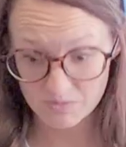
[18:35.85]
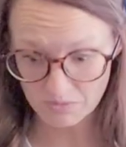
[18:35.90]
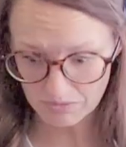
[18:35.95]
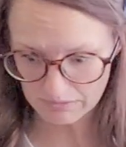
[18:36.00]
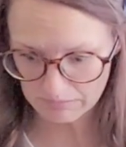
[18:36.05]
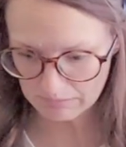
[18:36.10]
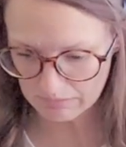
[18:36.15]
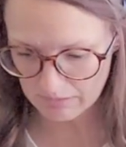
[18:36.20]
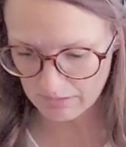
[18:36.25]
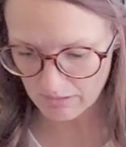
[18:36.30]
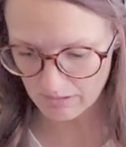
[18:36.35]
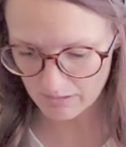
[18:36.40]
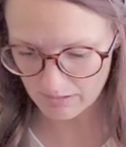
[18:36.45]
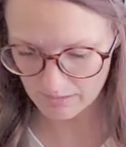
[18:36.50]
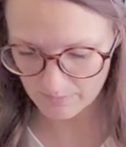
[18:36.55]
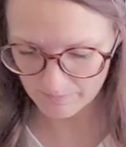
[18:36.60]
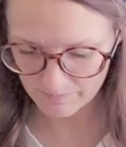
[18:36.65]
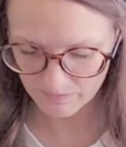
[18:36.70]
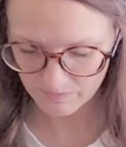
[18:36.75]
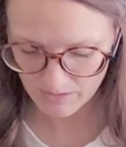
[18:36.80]
what you would call
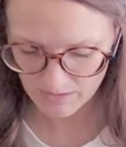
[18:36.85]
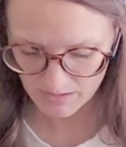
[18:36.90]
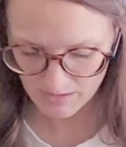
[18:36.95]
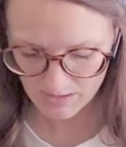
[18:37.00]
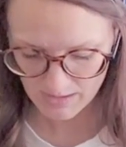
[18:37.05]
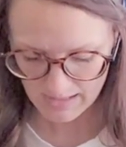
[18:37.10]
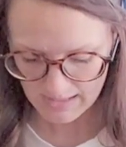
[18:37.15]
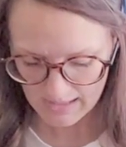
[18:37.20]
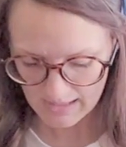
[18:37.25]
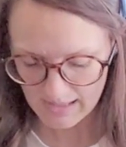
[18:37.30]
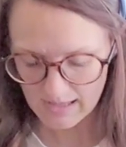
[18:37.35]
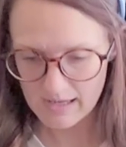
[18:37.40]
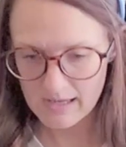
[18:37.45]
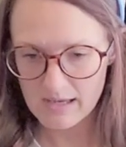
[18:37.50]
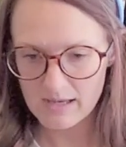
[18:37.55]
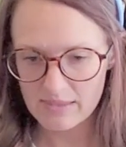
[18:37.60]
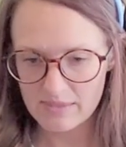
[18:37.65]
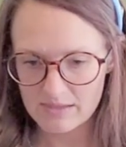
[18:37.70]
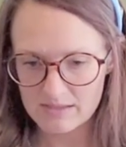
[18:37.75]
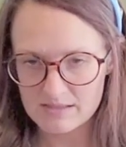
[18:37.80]
them.
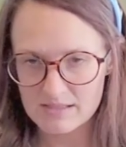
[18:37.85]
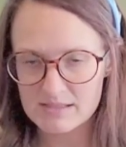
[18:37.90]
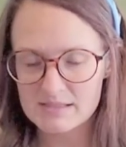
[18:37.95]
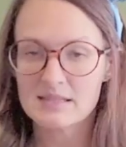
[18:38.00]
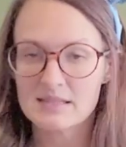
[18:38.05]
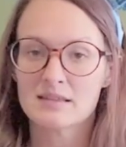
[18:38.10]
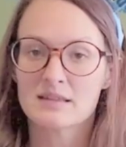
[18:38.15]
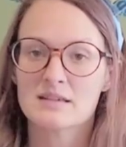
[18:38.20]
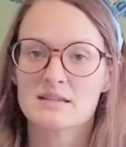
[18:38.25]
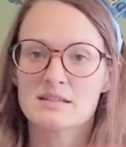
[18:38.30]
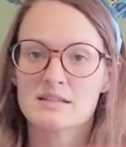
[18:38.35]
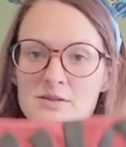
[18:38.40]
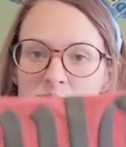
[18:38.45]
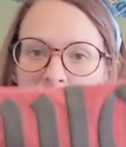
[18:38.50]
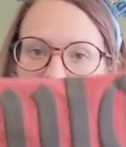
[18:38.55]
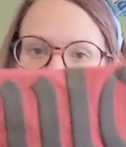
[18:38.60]
The Disneyland D was